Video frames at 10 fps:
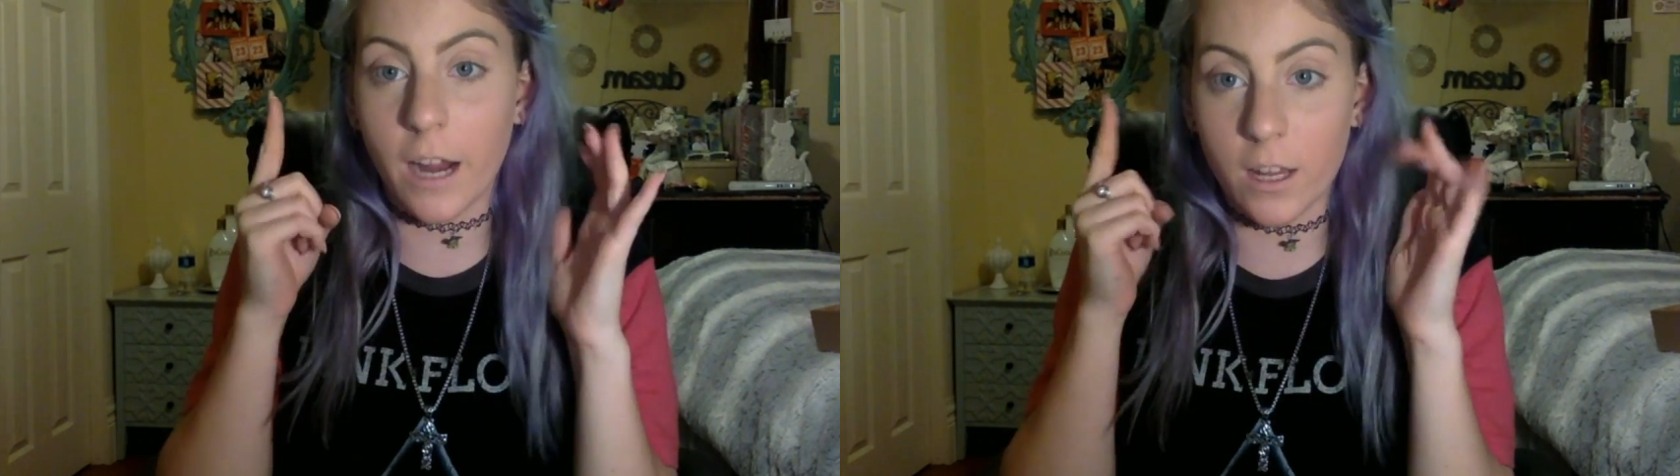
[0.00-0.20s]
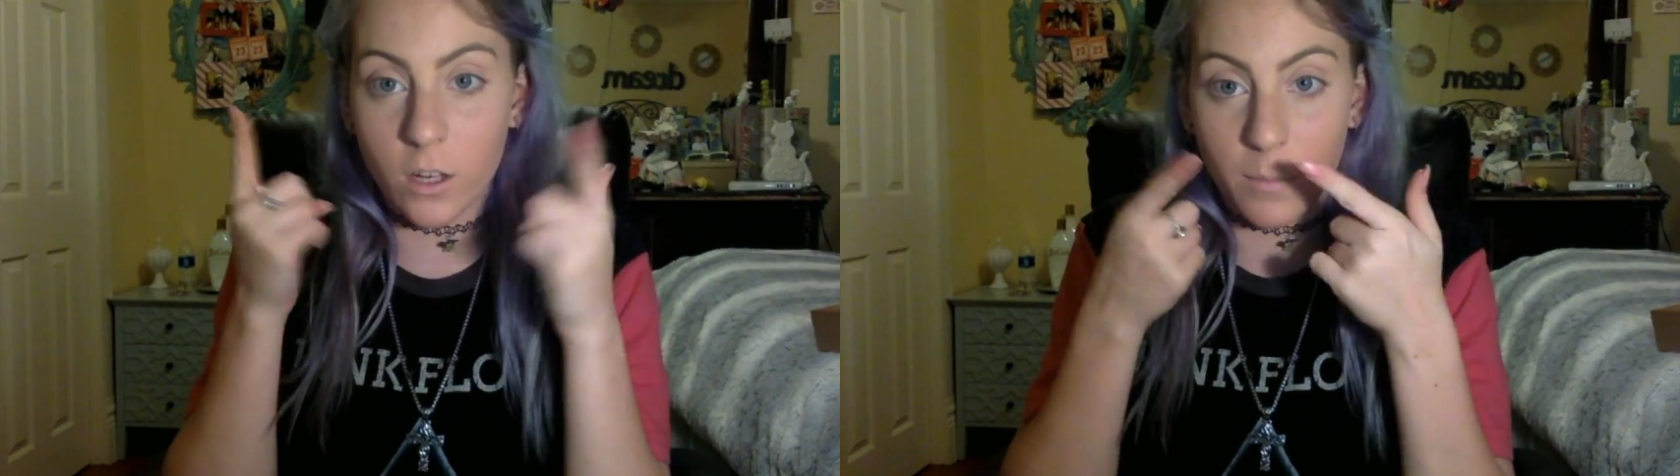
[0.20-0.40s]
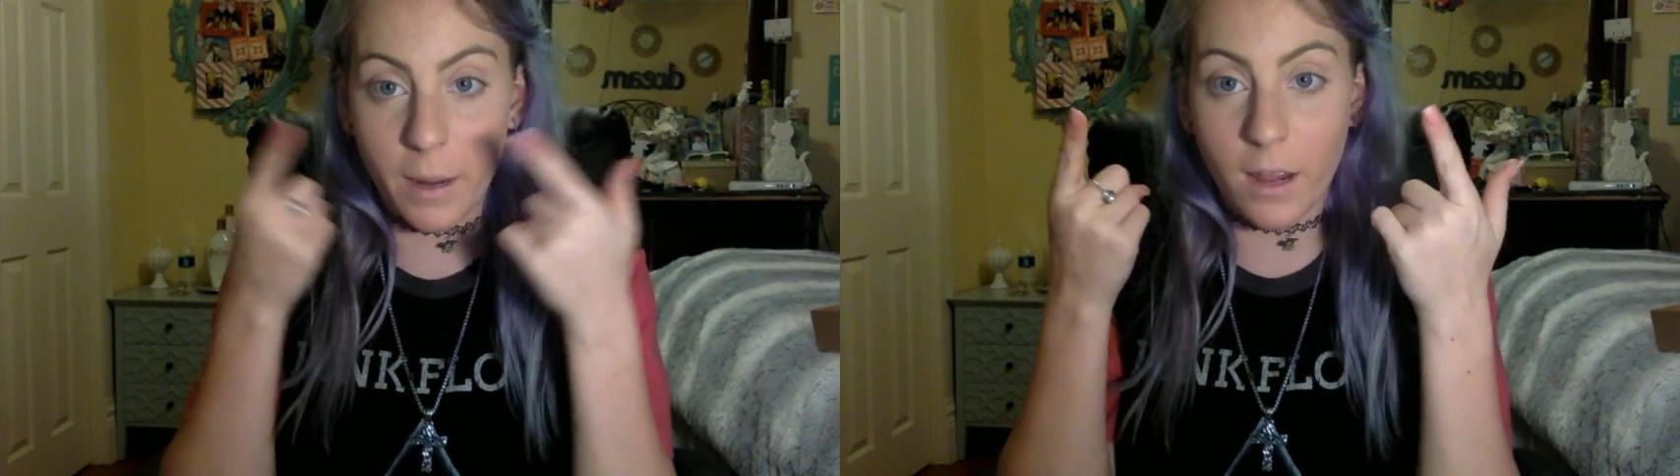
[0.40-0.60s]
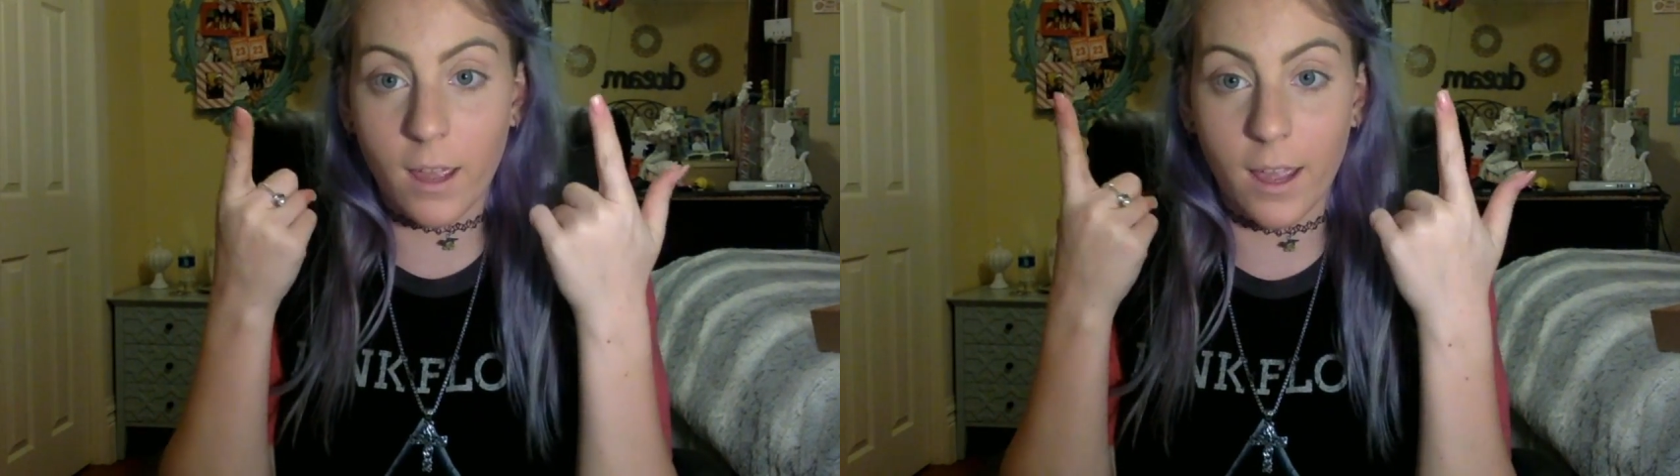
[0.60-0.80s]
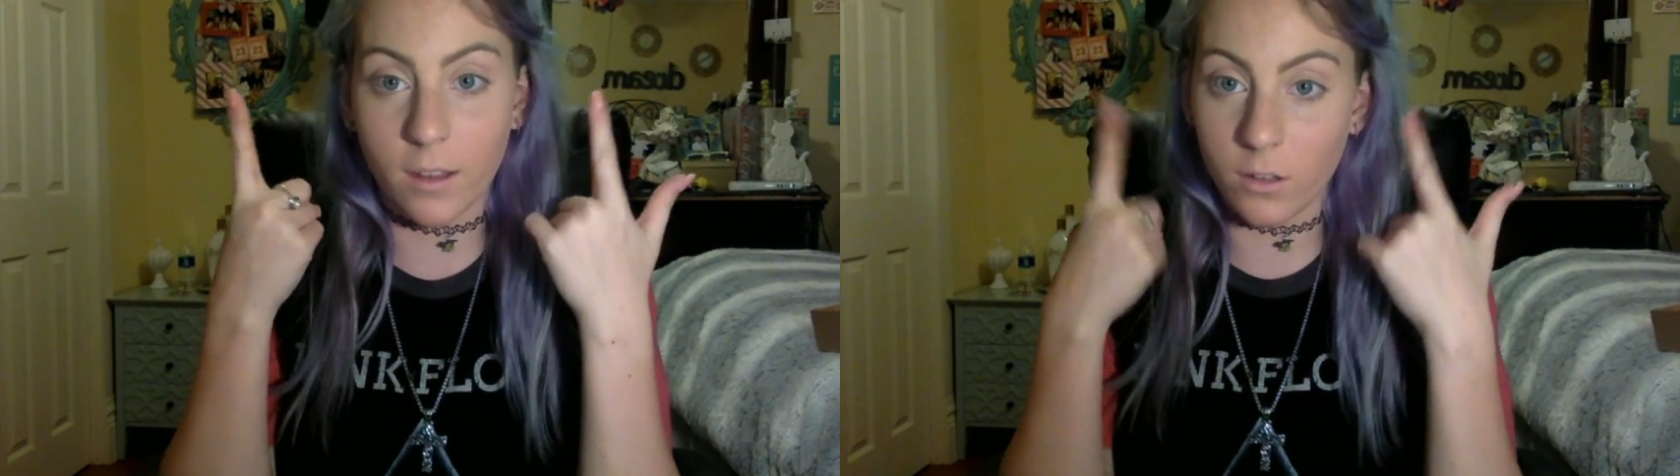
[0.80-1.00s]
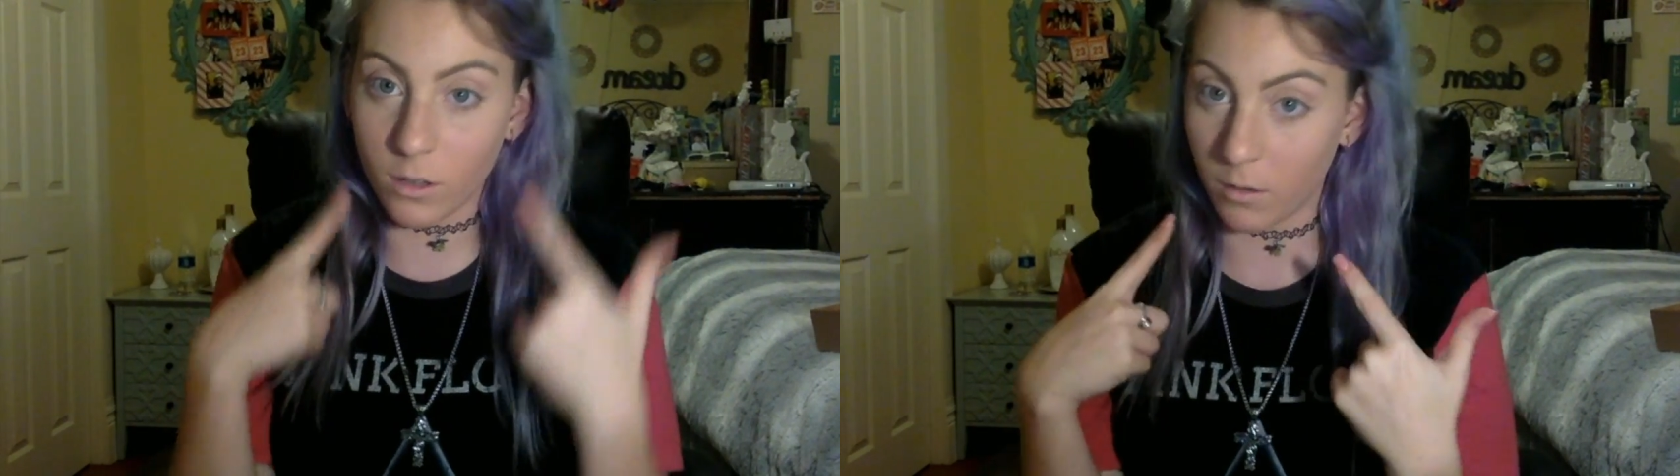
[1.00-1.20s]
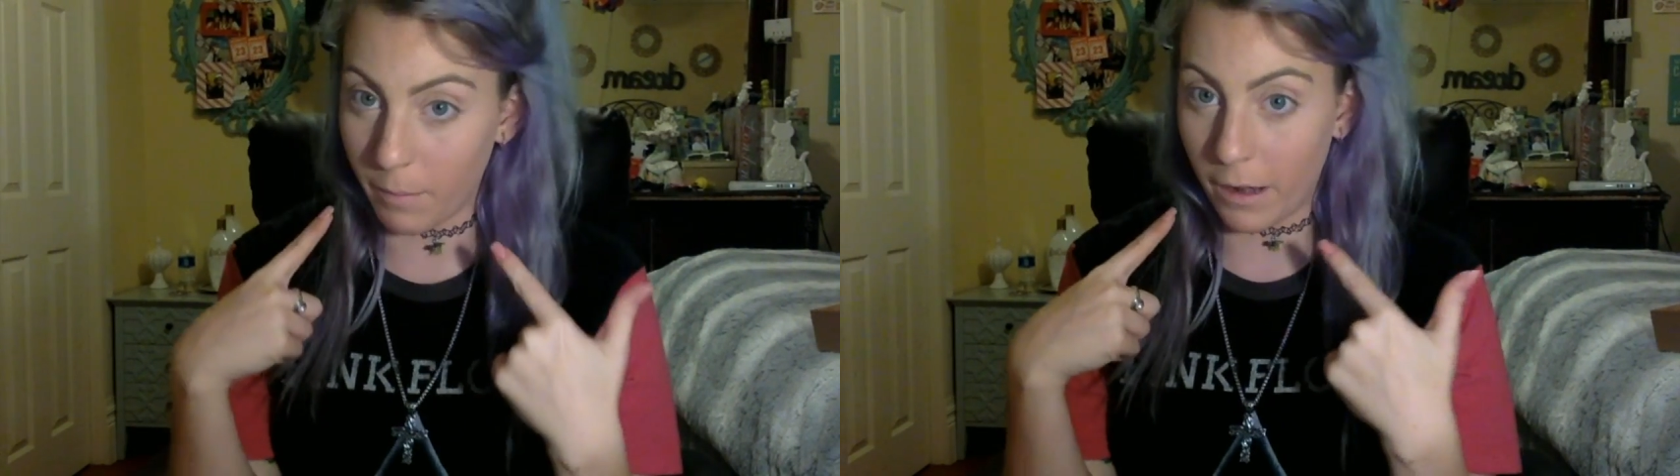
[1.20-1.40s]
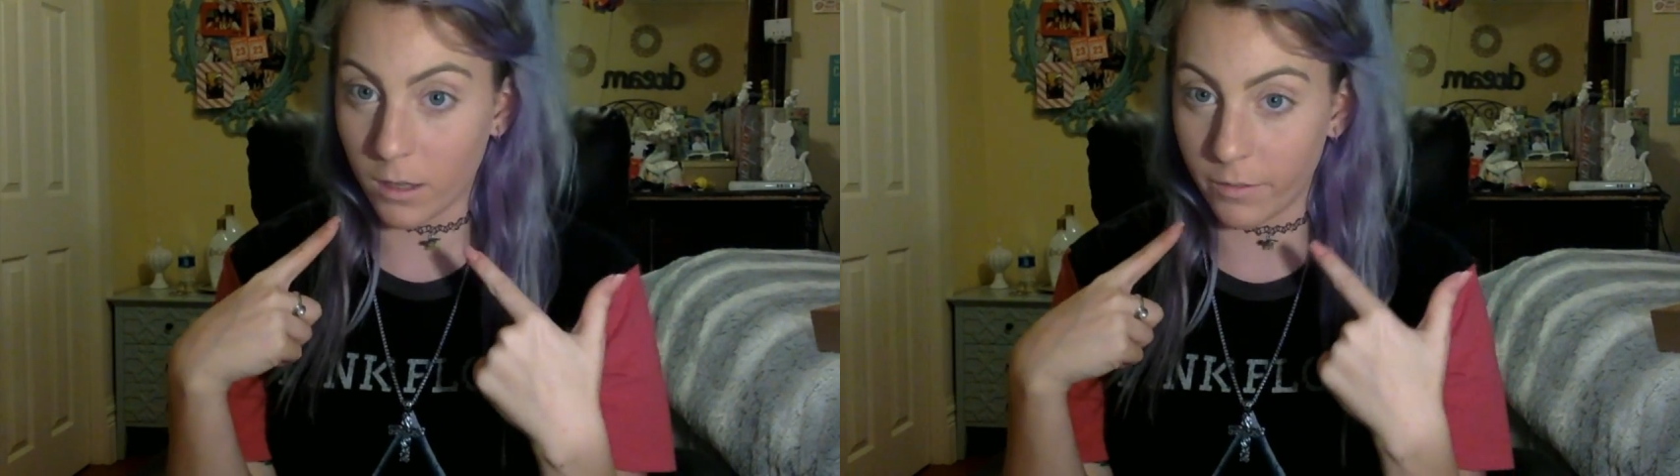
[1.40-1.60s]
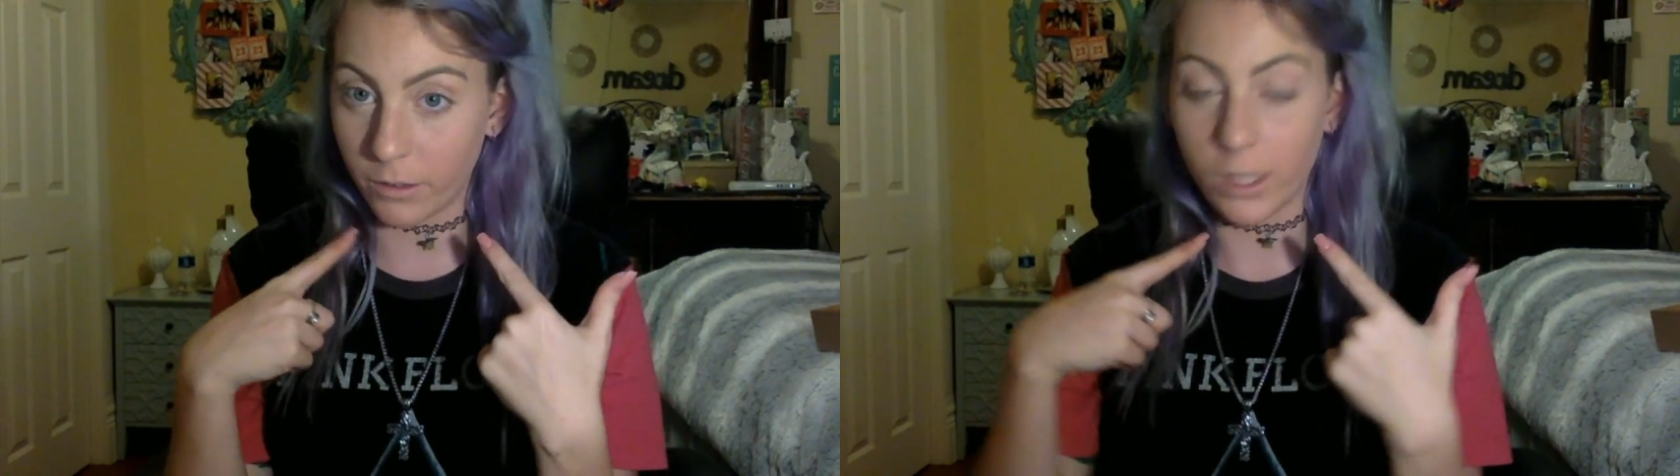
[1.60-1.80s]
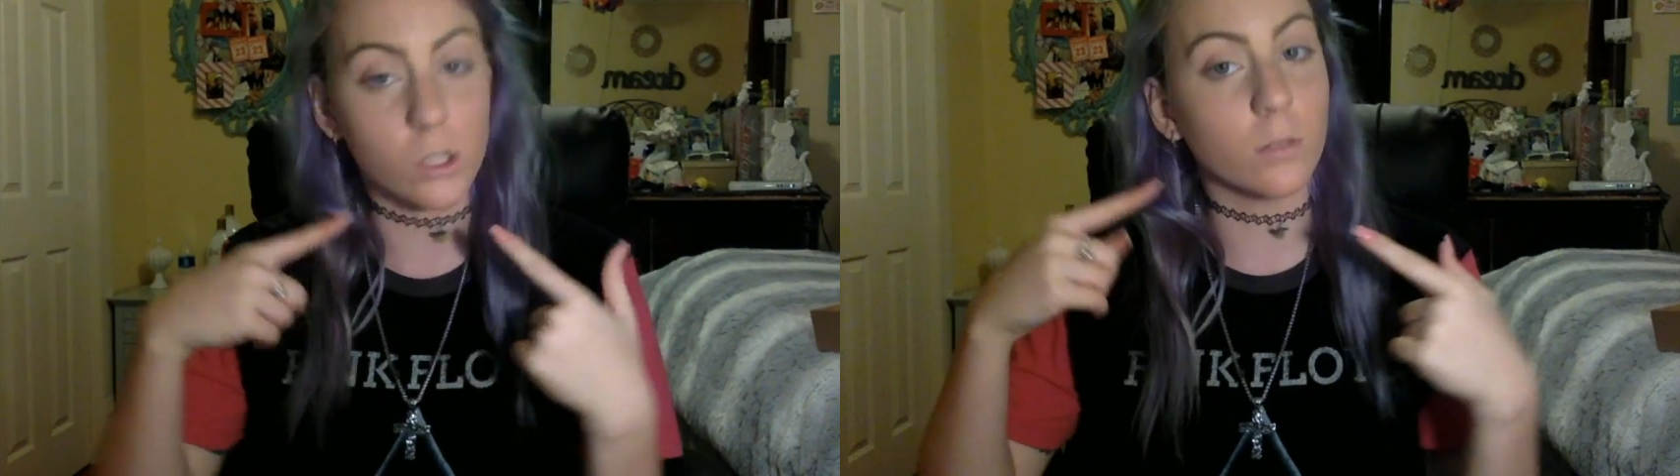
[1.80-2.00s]
and your bake and your powder
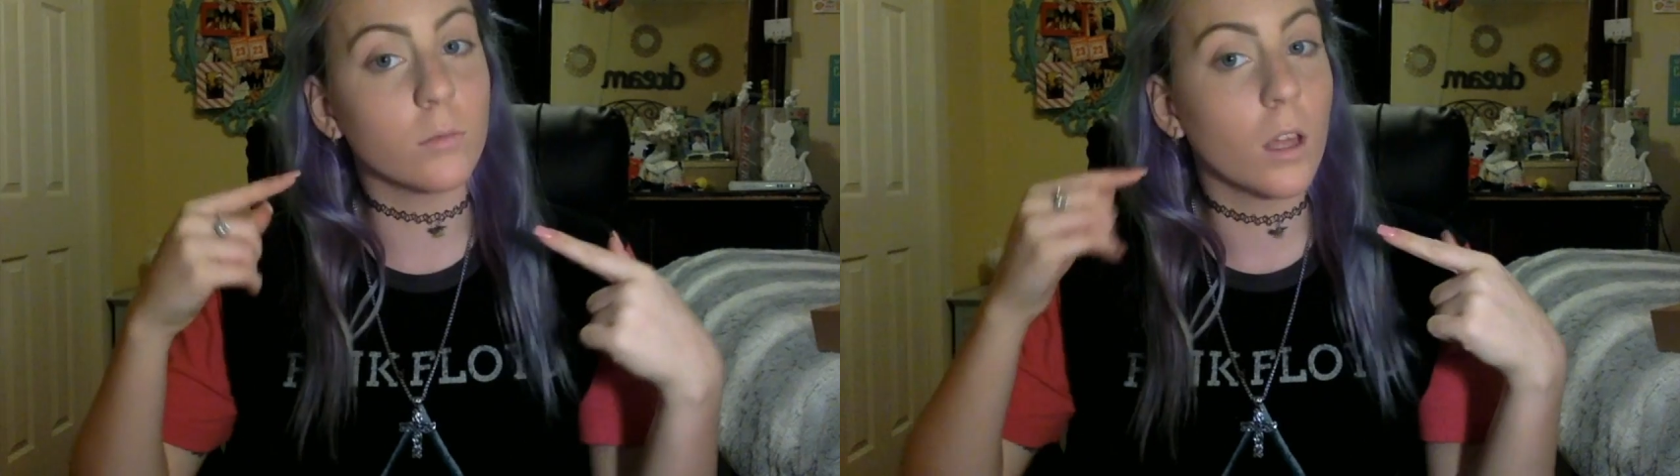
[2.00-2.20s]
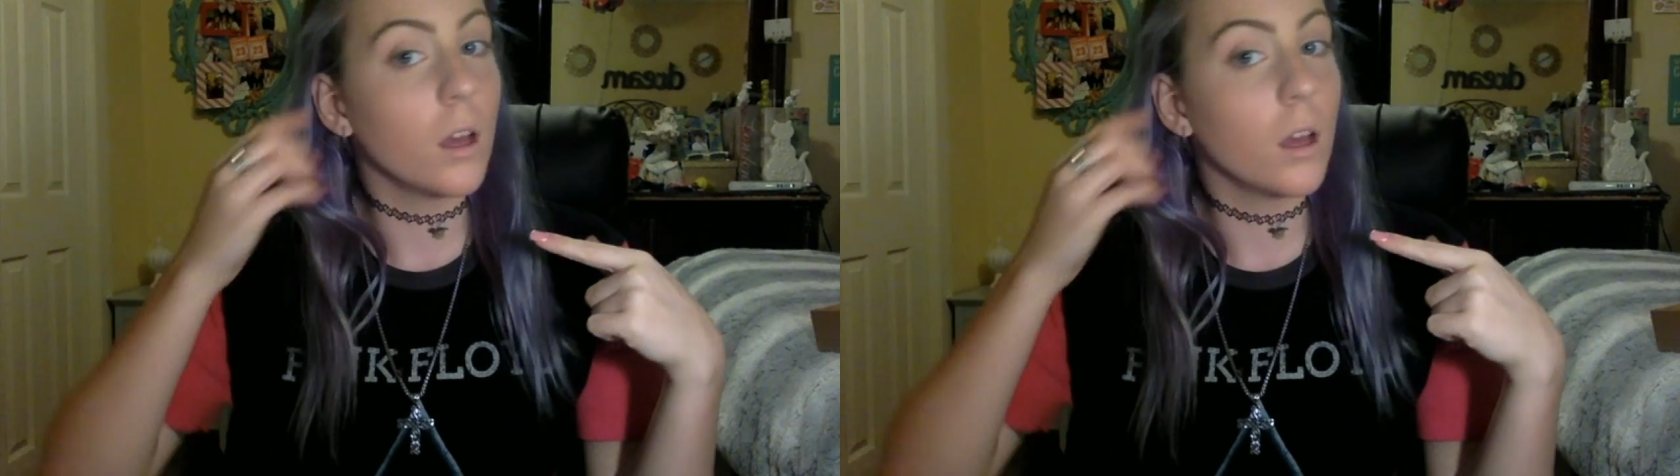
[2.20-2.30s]
foundation.